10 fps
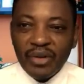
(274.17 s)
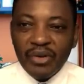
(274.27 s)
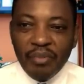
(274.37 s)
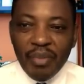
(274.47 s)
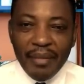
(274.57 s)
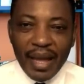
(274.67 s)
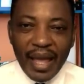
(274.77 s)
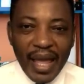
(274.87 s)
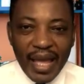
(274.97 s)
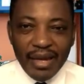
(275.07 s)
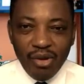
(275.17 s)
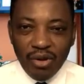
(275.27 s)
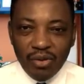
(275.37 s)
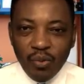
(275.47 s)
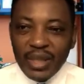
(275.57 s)
Remember, early
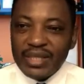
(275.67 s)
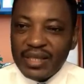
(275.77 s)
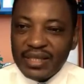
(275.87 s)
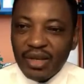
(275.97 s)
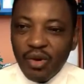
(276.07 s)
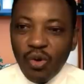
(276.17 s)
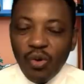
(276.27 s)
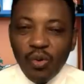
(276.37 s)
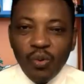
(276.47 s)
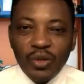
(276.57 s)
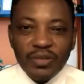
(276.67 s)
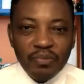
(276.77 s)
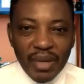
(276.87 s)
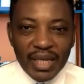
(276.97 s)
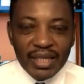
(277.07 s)
on, when Seseko was
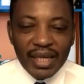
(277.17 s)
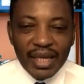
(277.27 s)
made